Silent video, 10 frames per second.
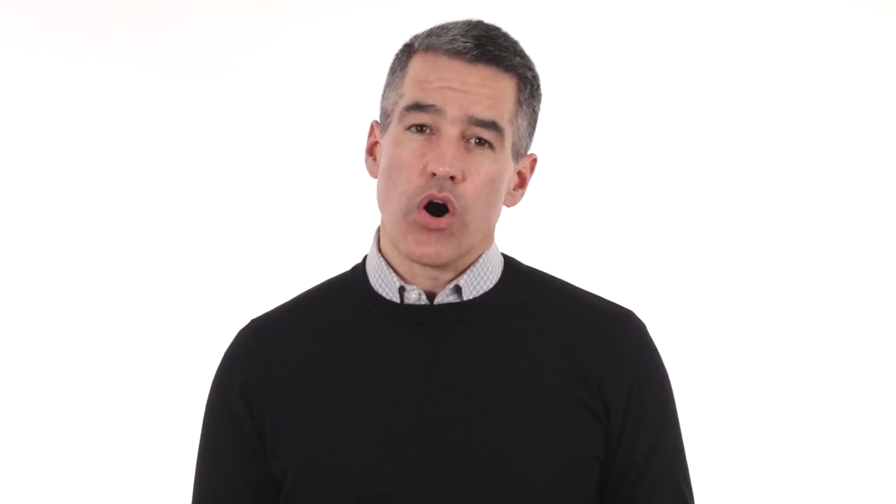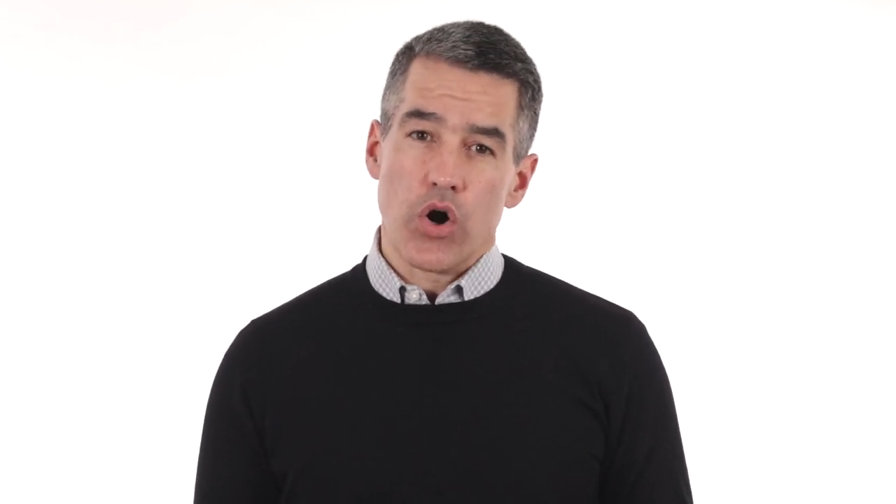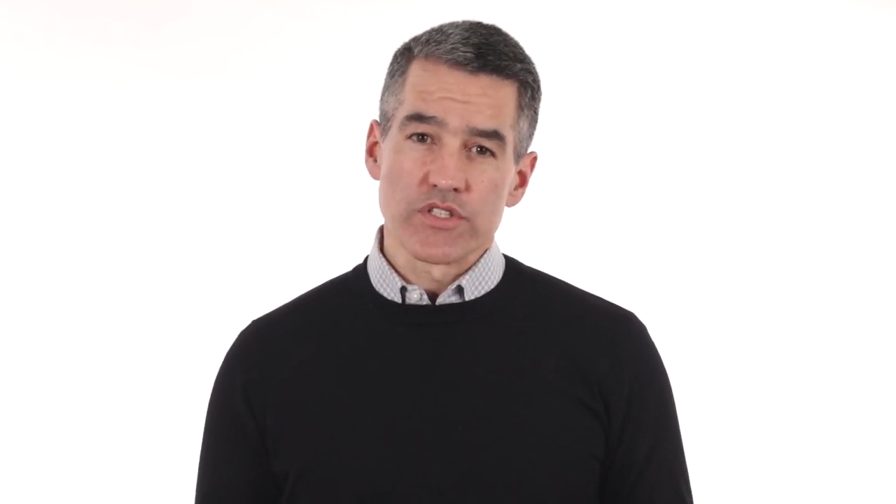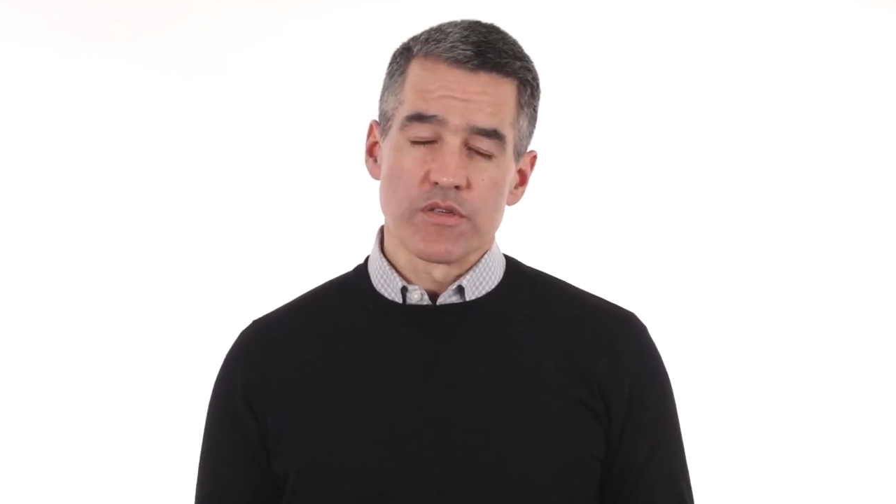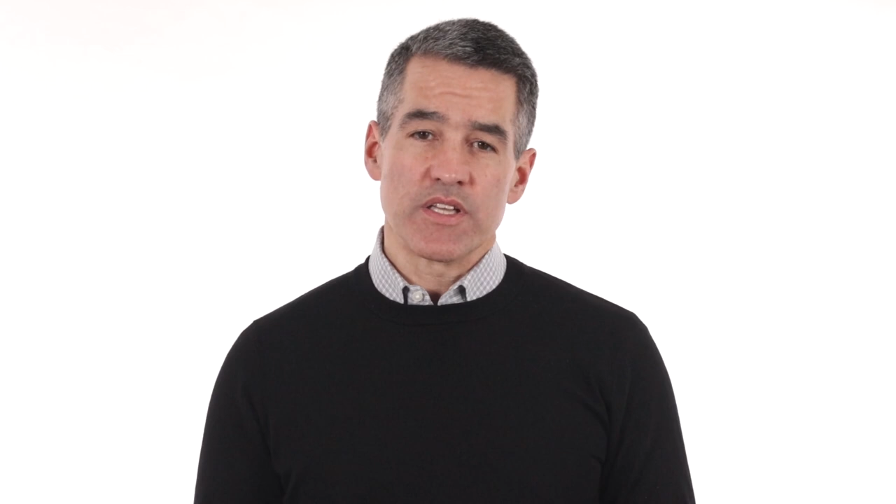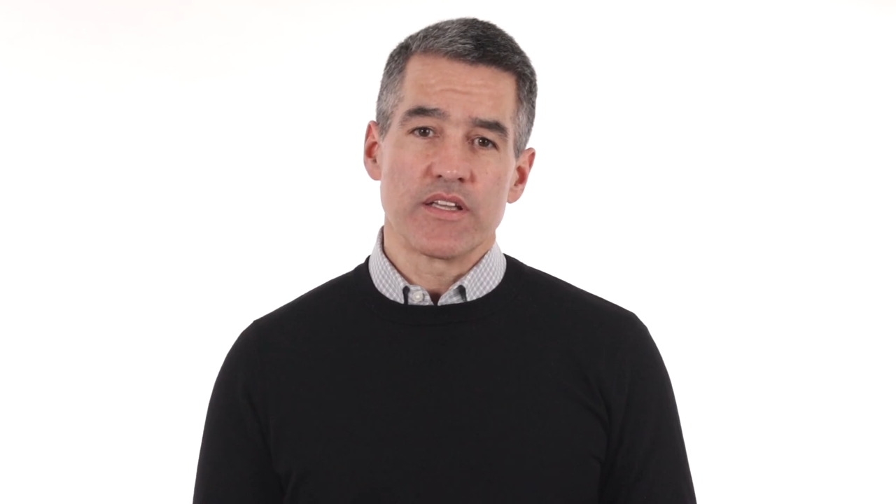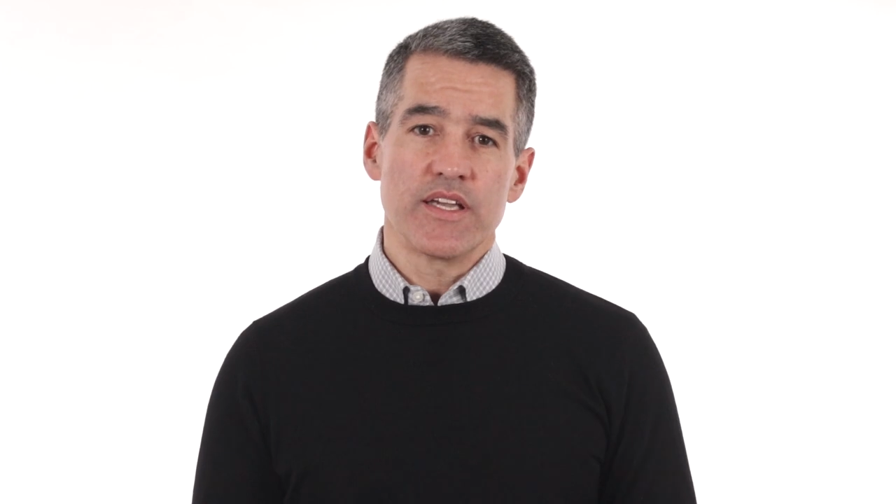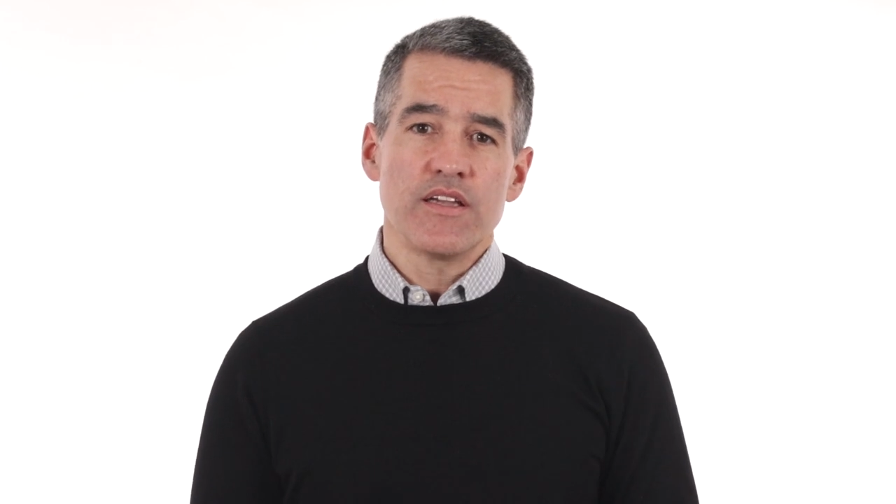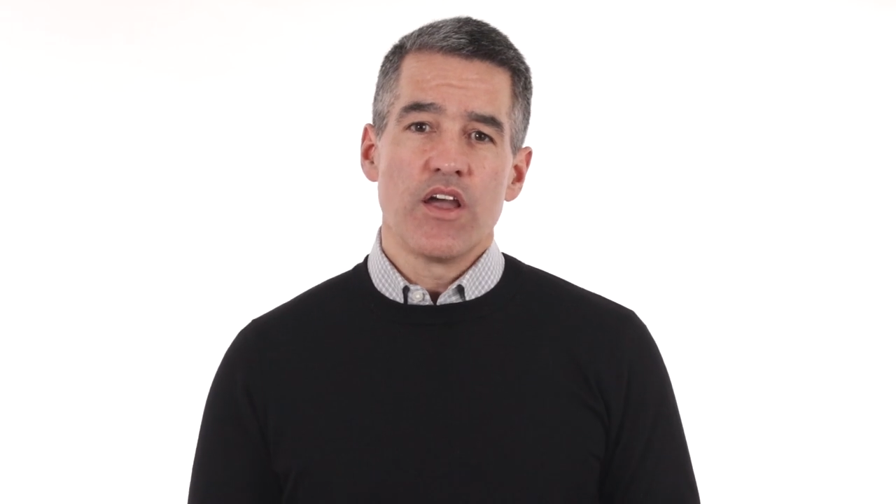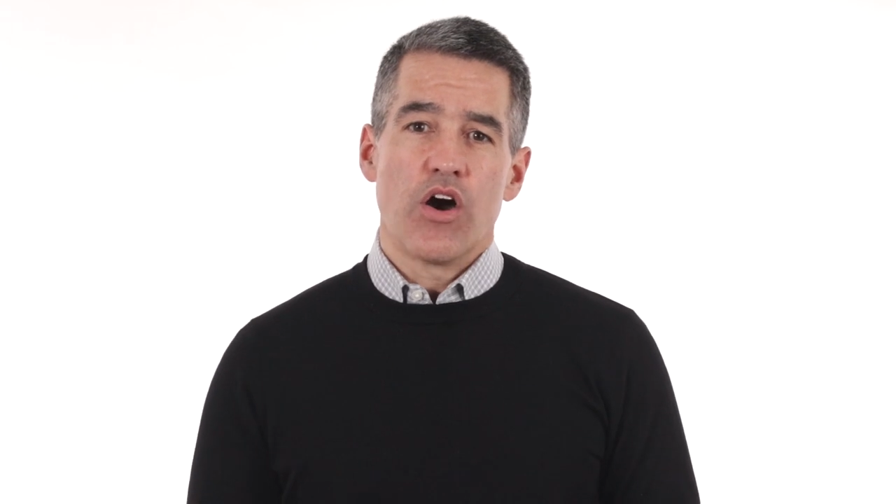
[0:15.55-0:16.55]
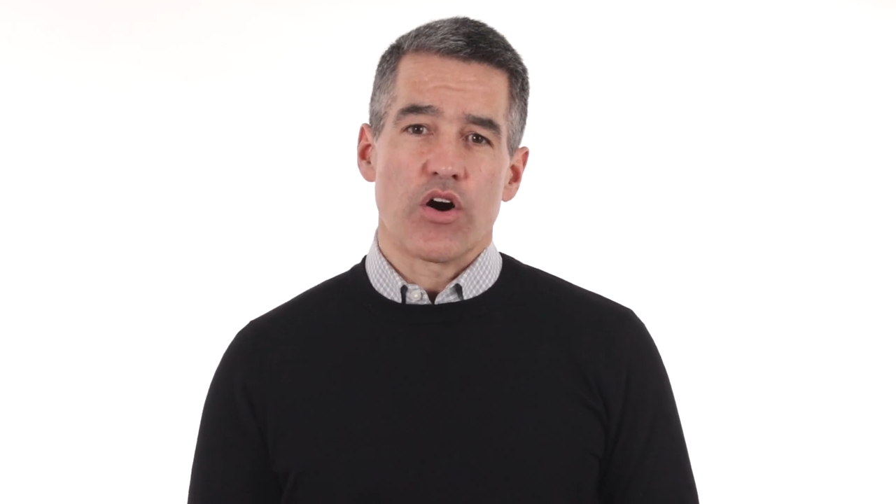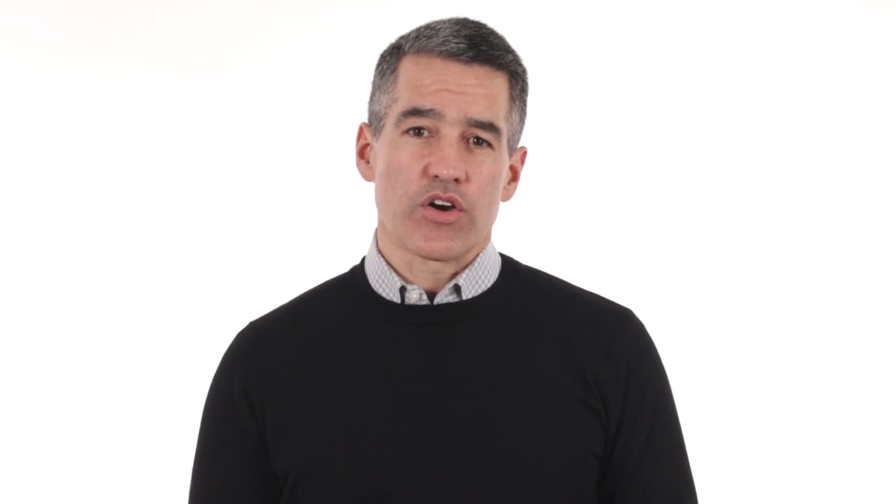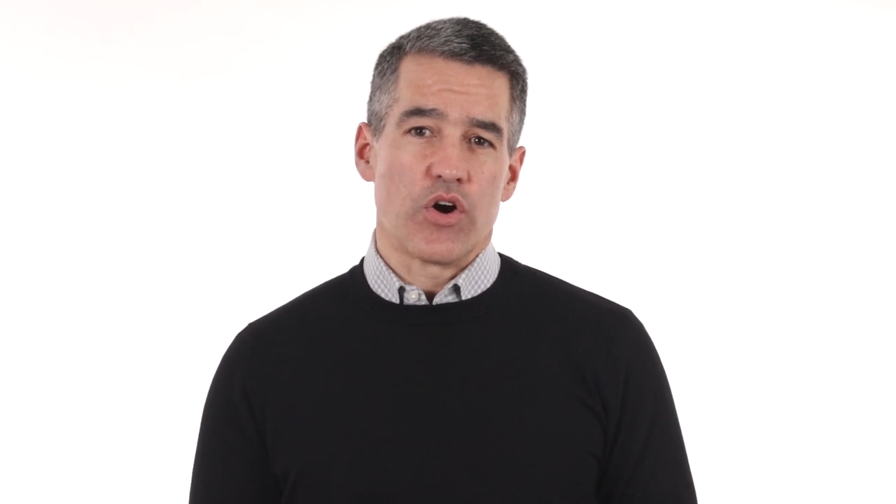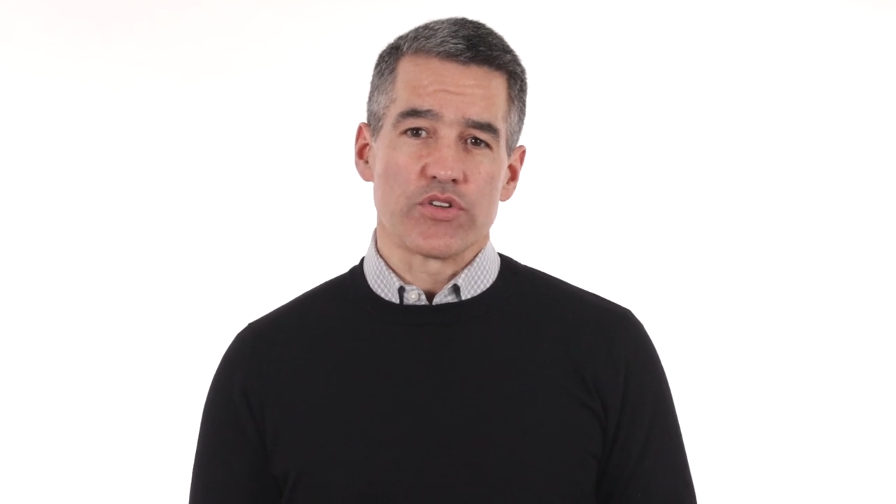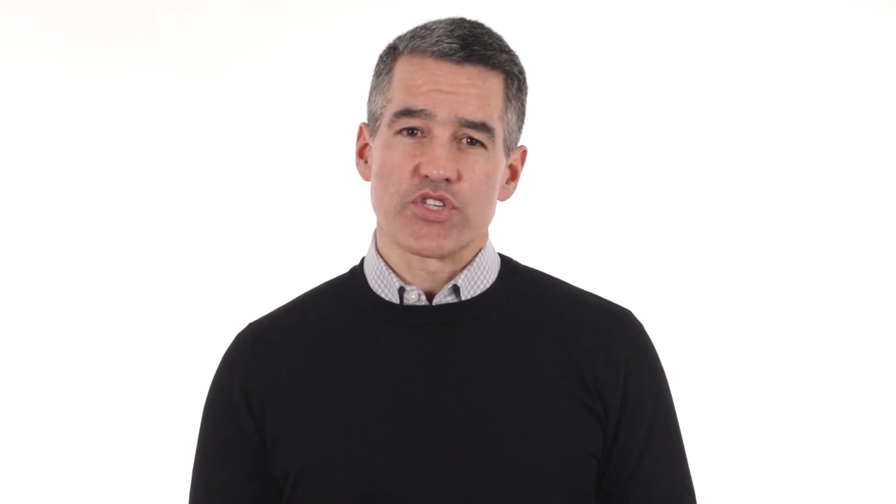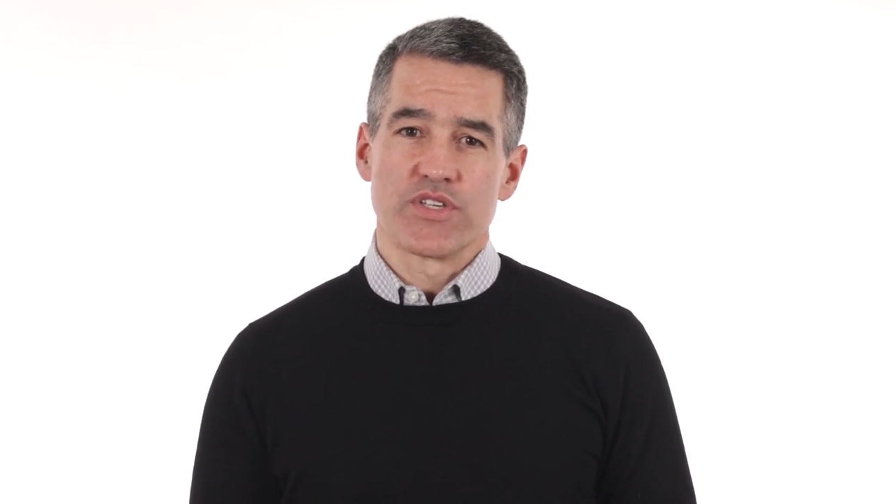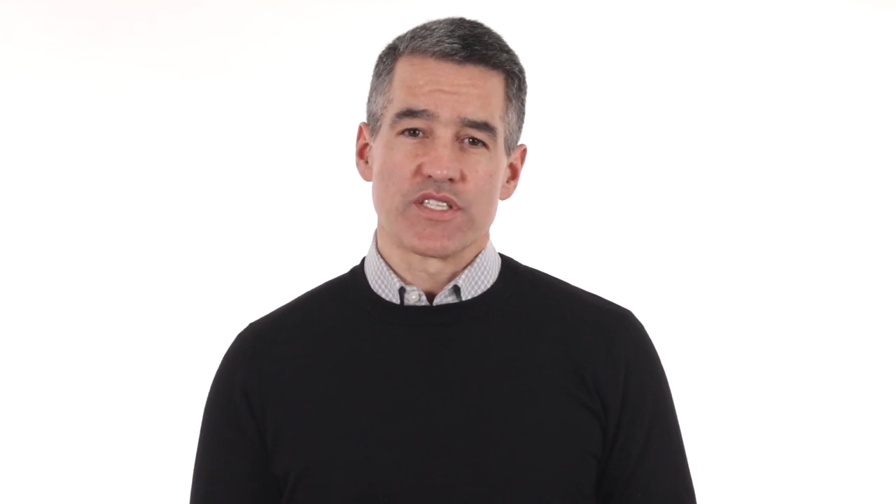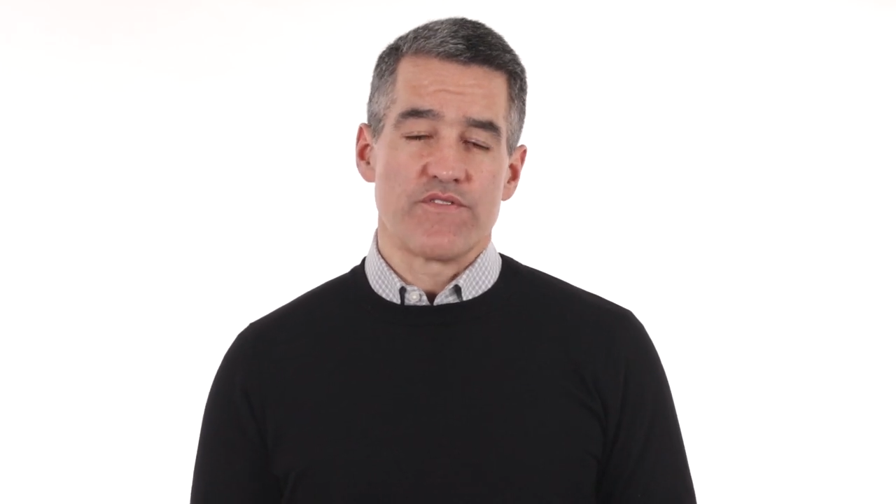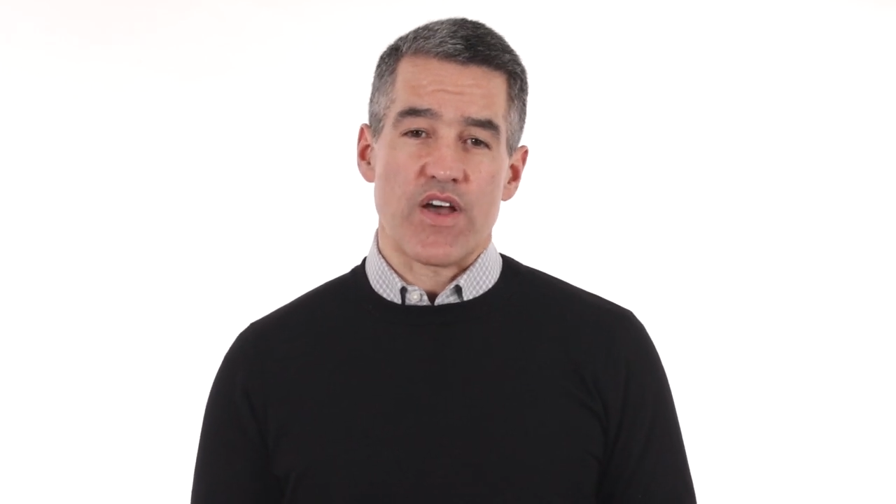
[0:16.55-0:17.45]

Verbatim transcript: Ultimately, our culture is the